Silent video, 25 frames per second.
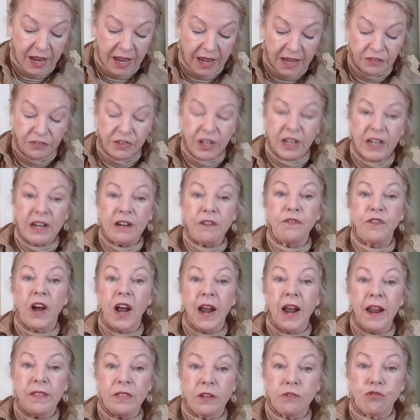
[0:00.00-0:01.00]

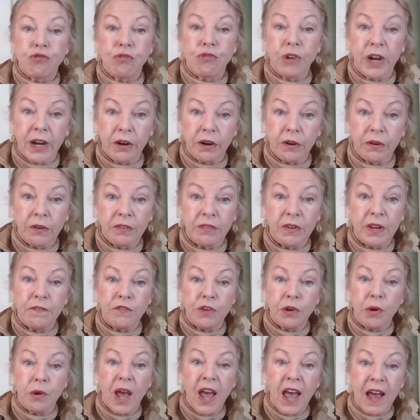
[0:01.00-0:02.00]
Identify the triggers
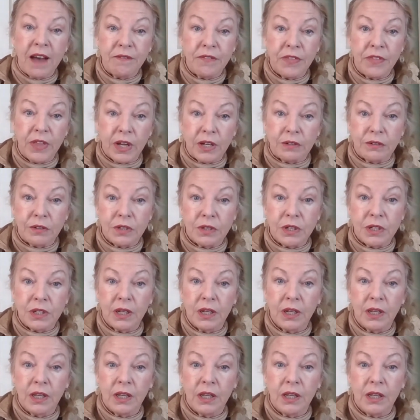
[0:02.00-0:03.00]
if you have those.
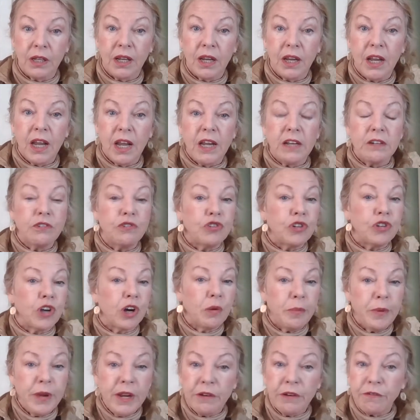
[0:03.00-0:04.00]

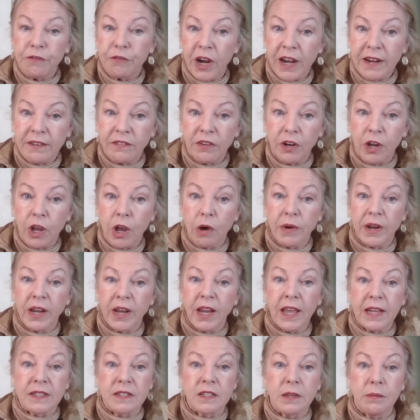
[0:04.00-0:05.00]
Don't be afraid to go and
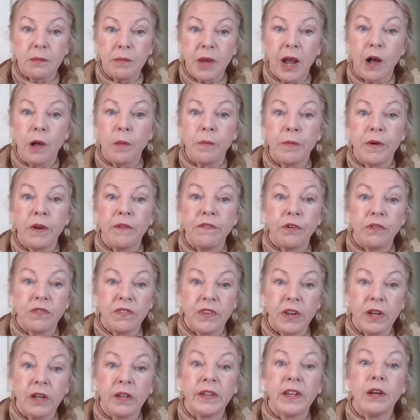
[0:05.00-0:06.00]
get some help if you're
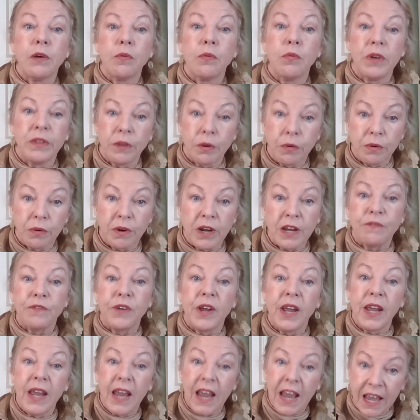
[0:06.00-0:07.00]
dealing with grief
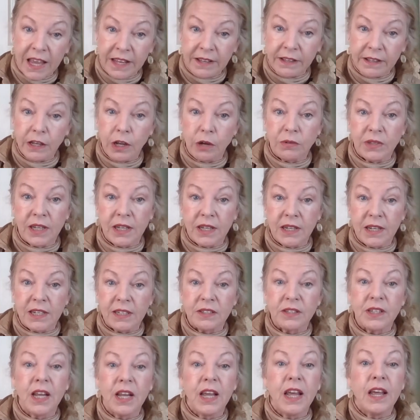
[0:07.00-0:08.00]
and
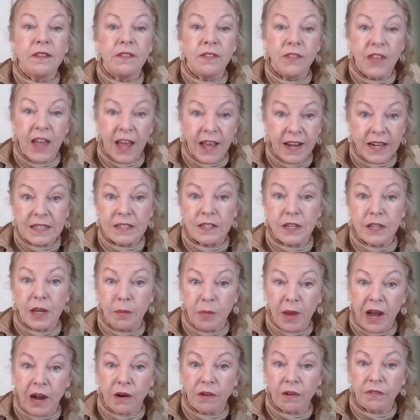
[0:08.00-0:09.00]
loneliness. That is a
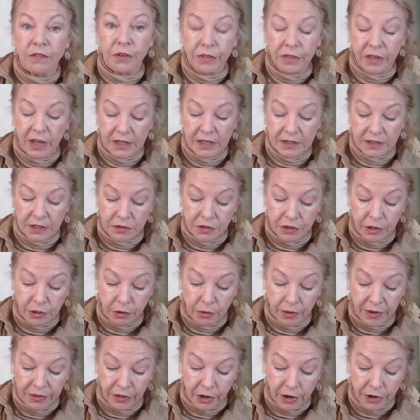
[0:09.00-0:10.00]
powerful thing to deal
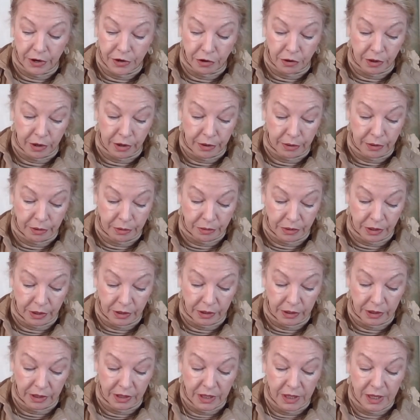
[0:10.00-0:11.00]
with on your own.
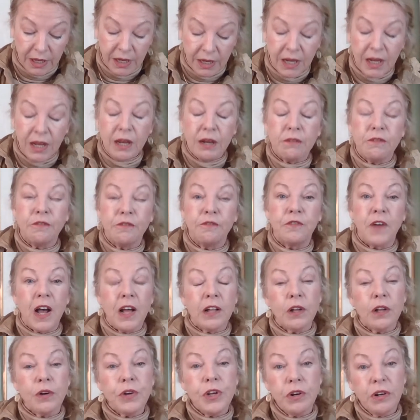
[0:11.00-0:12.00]

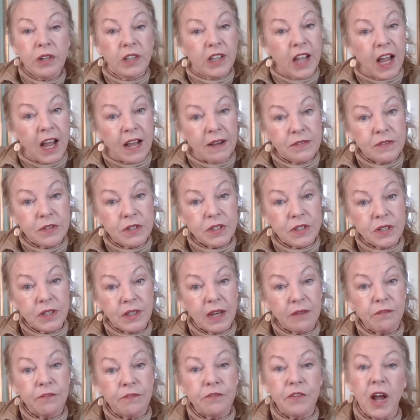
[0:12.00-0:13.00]
Follow your loves,
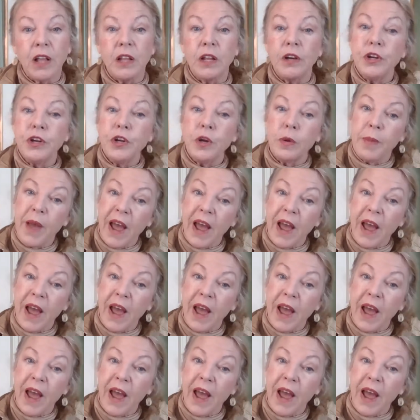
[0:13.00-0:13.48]
follow your